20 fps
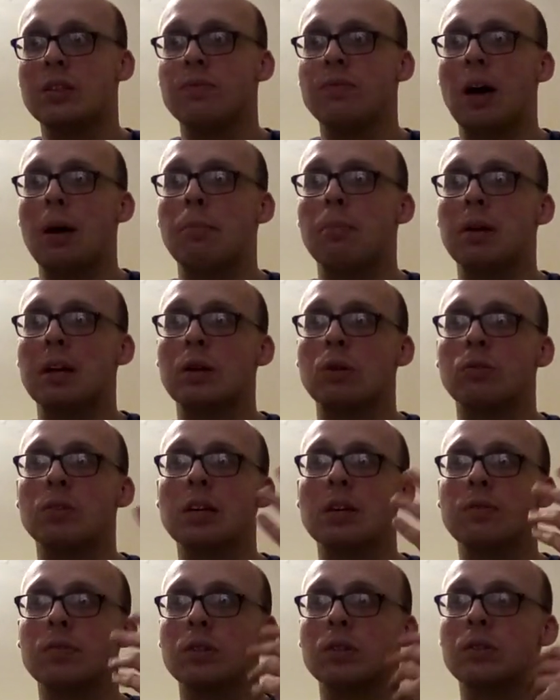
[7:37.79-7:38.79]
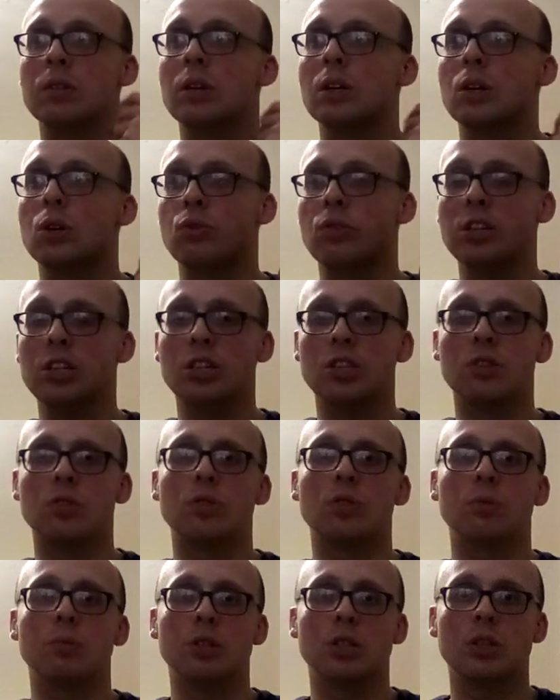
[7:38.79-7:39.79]
family, or even
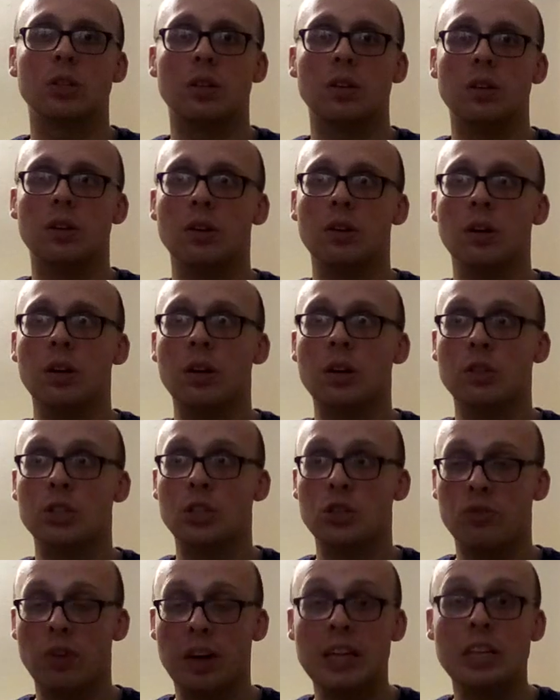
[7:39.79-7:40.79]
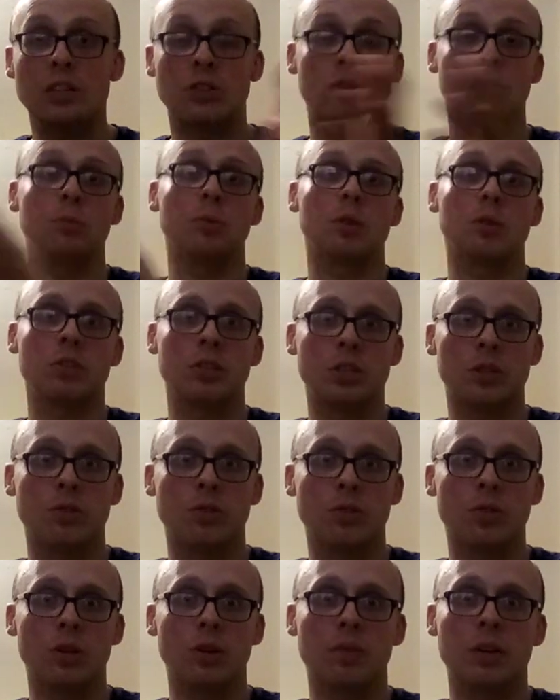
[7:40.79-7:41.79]
Christians who are strangers who are
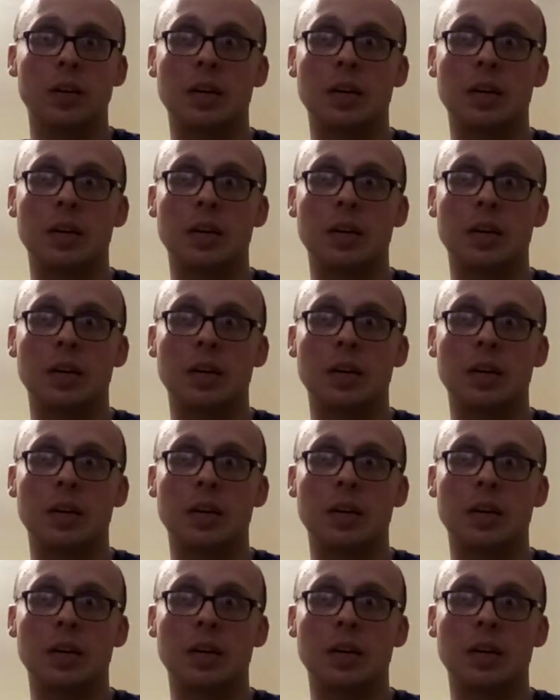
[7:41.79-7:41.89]
Christians,